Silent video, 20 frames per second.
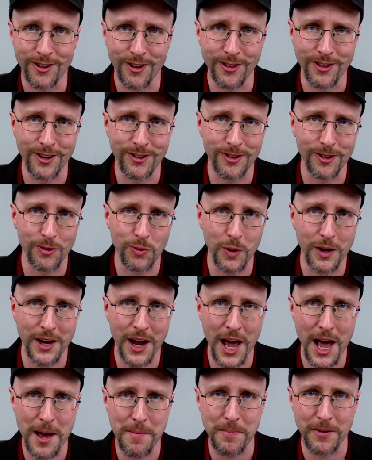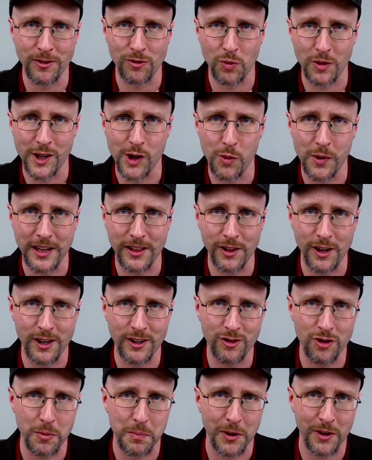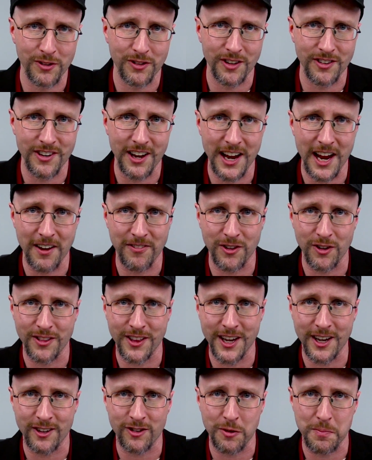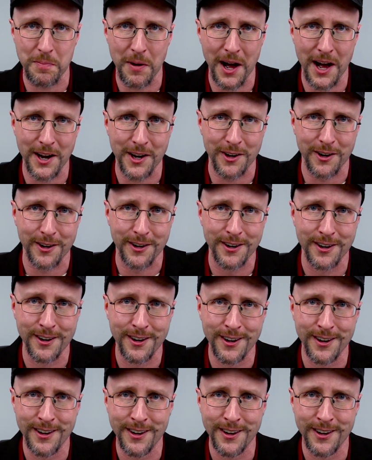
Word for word: so this is what happens when you eat Lunchables a day after they expire.